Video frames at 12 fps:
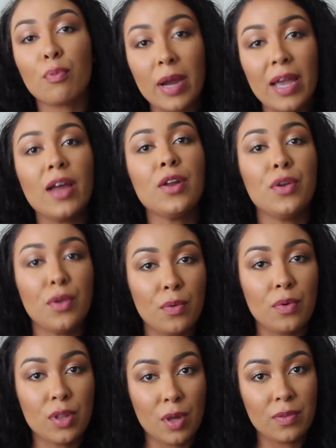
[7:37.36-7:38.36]
brand new
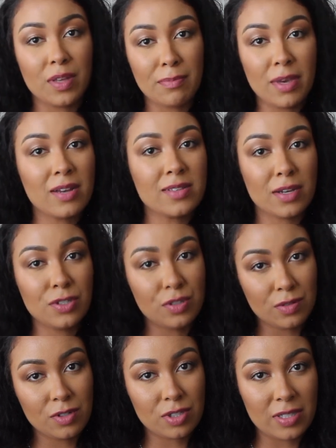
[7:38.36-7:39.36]
clothing because I do
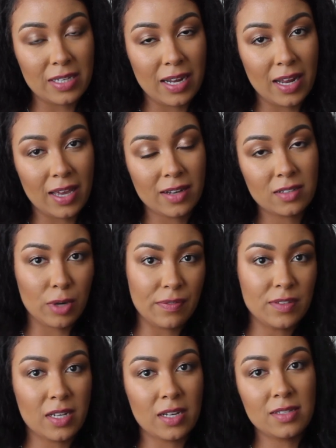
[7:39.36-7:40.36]
usually get it
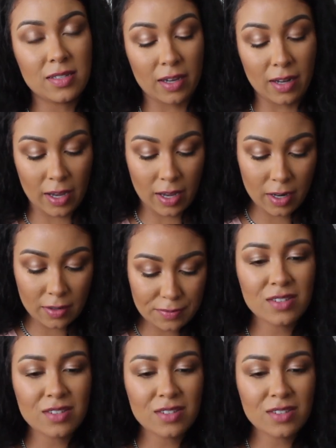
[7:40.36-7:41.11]
thrifted secondhand.